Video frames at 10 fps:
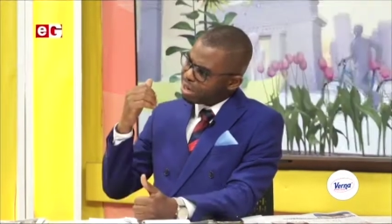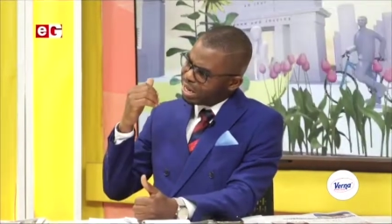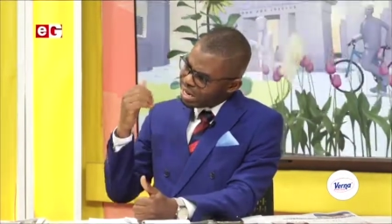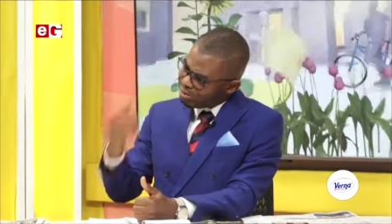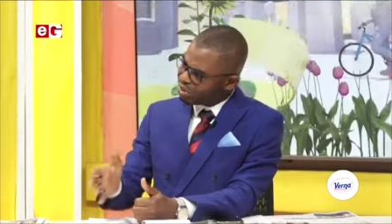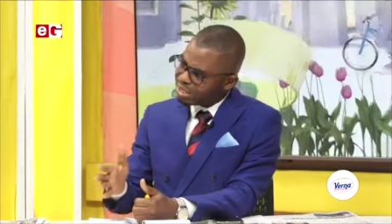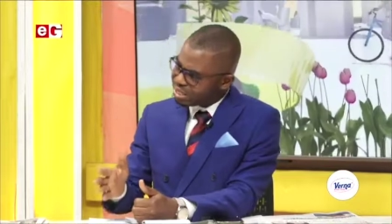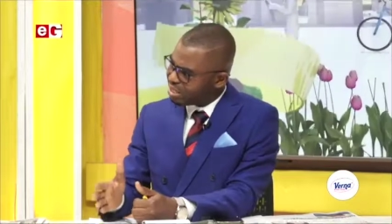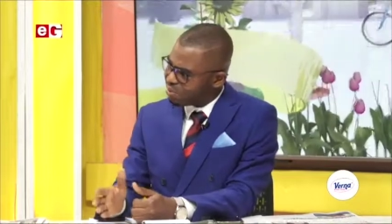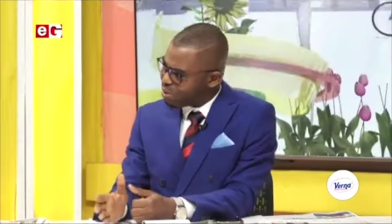
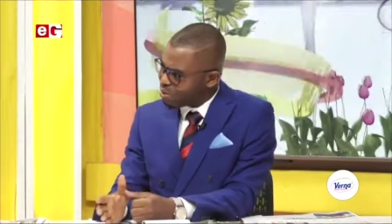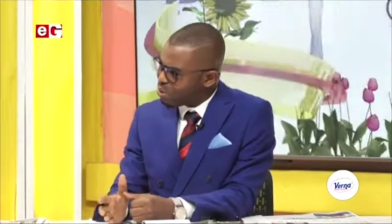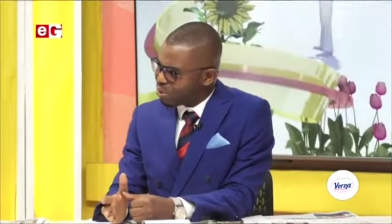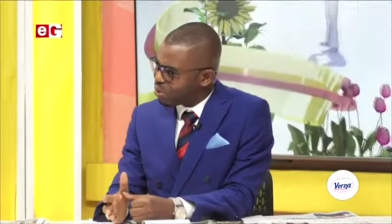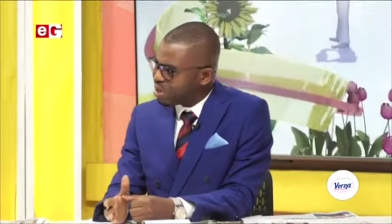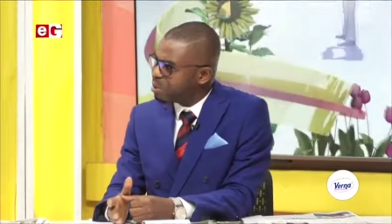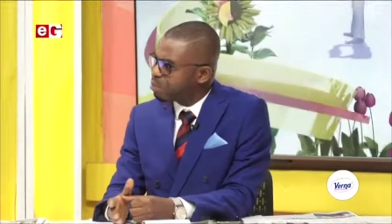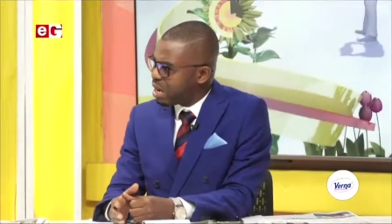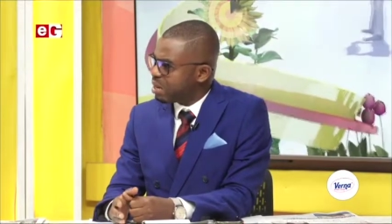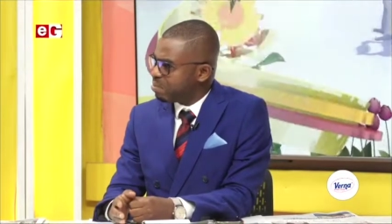interested in what goes on in
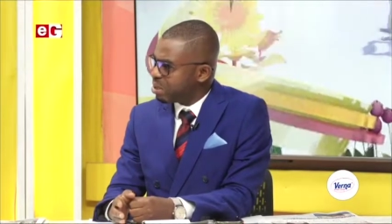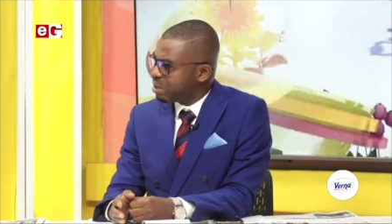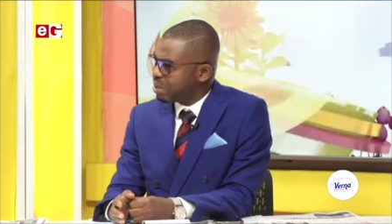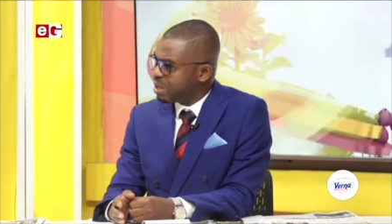parliament